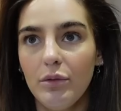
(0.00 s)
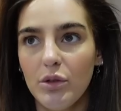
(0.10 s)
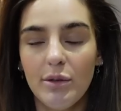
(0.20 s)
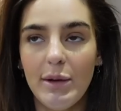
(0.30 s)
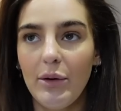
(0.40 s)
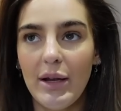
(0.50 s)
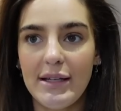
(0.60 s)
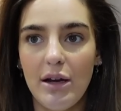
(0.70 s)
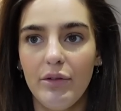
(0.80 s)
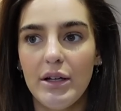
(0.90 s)
somehow
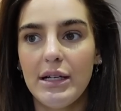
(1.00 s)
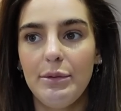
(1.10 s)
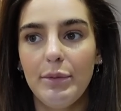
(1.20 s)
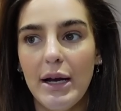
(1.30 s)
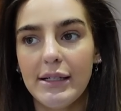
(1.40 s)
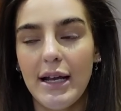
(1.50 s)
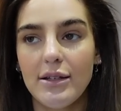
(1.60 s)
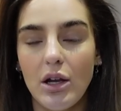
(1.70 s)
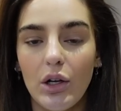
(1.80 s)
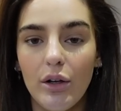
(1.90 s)
gets out of her sleeping bag,
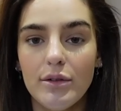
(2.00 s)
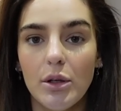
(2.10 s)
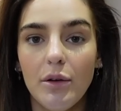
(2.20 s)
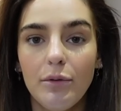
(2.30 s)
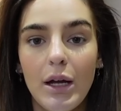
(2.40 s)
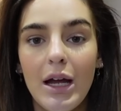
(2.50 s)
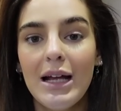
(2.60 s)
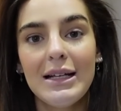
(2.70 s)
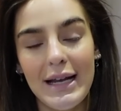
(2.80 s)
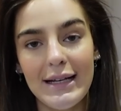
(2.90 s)
takes her clothes off,
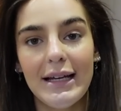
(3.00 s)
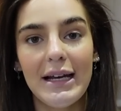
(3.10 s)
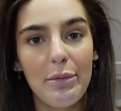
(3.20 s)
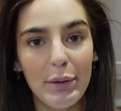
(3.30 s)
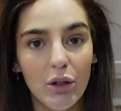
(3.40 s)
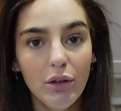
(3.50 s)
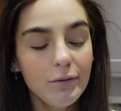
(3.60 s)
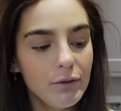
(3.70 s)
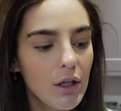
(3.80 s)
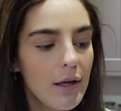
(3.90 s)
takes her nappy off,